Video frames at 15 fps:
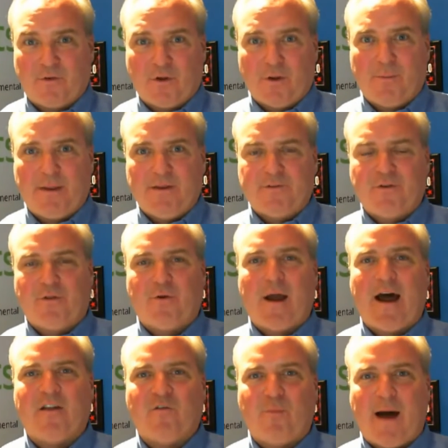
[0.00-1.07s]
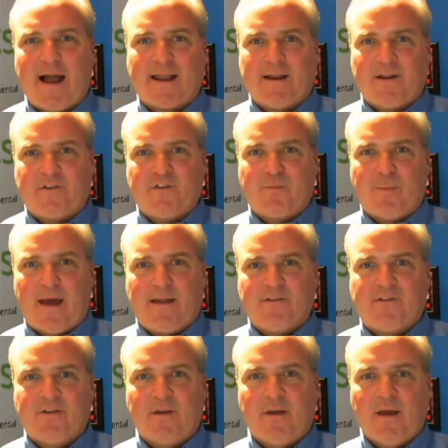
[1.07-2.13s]
going to mean to their out-of-pocket
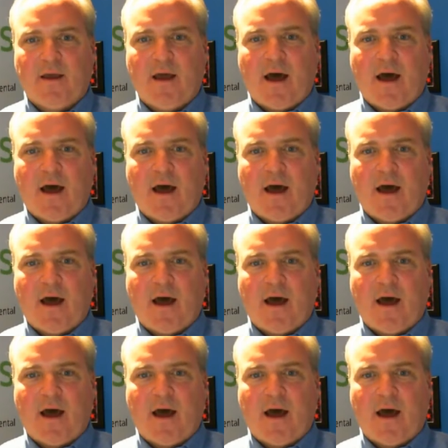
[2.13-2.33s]
expense.